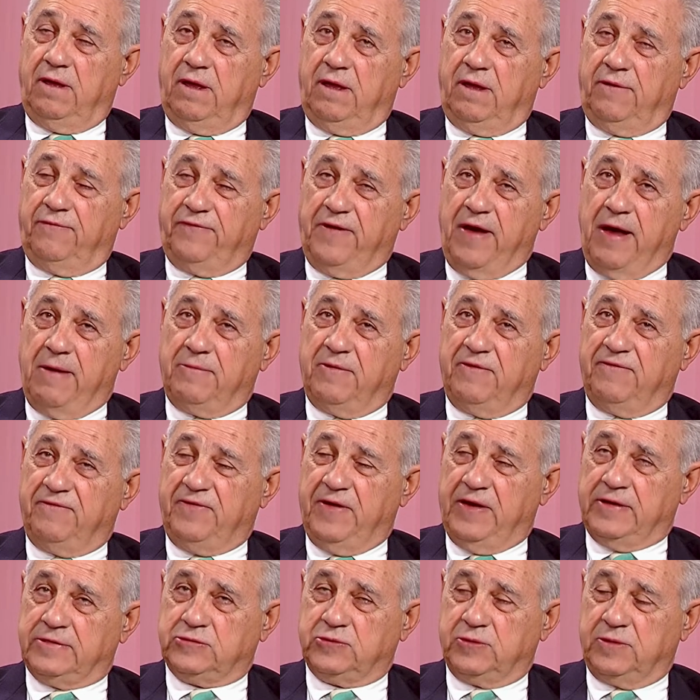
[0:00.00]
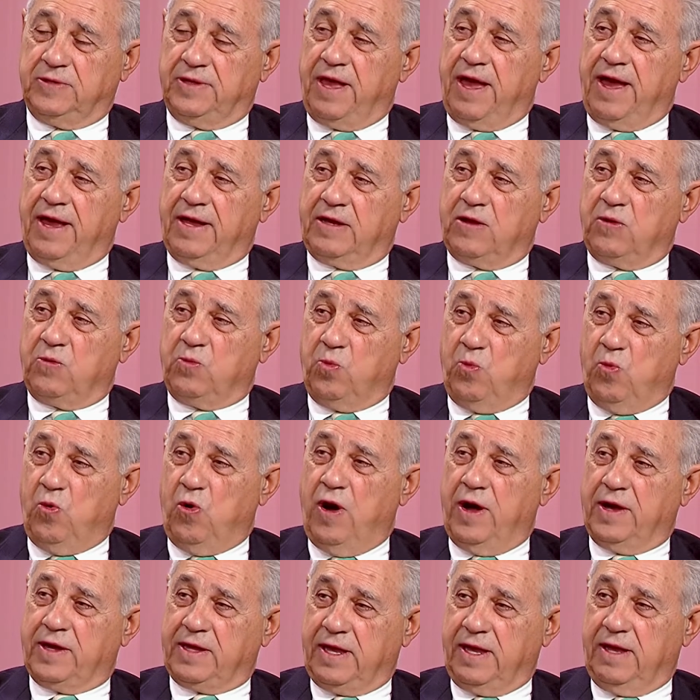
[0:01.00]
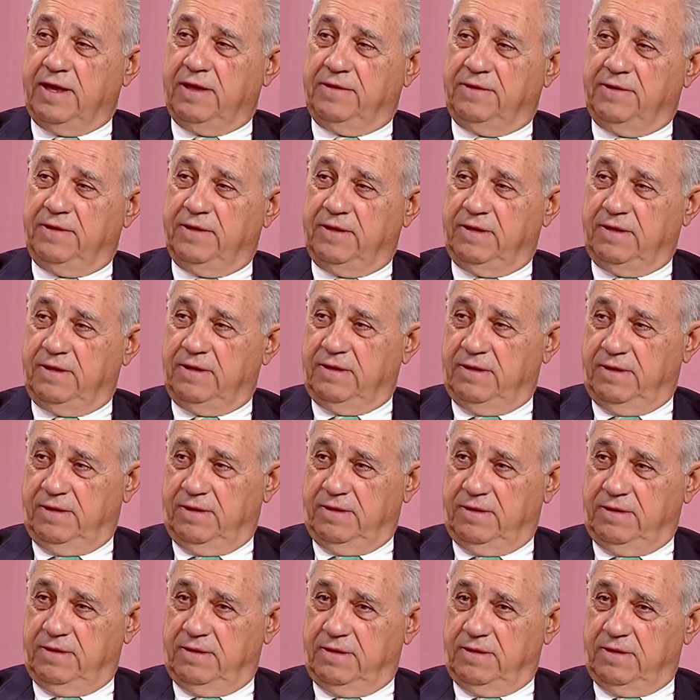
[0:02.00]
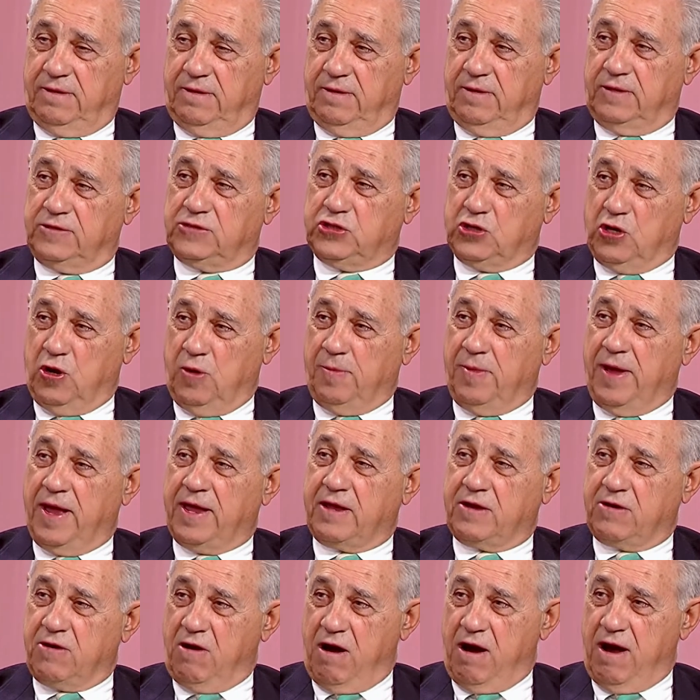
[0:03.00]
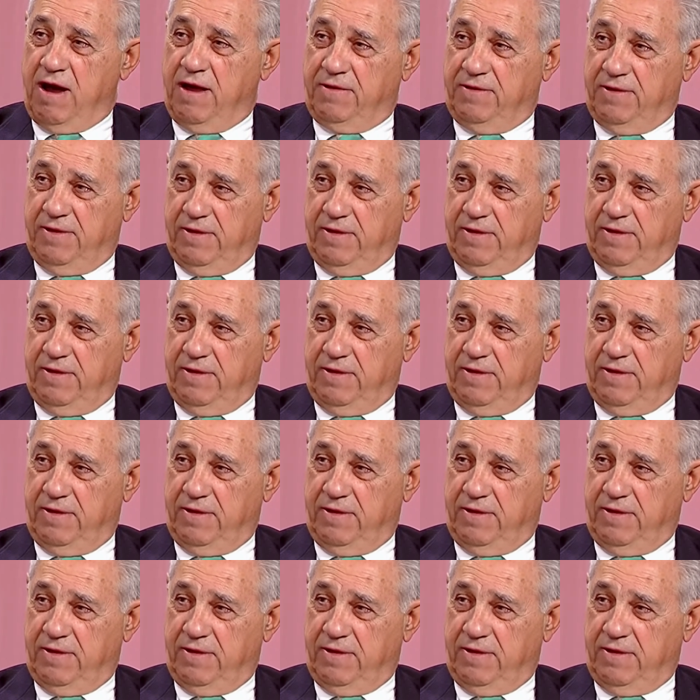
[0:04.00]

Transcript: if I'm a veteran, I could walk in Show uh, my card.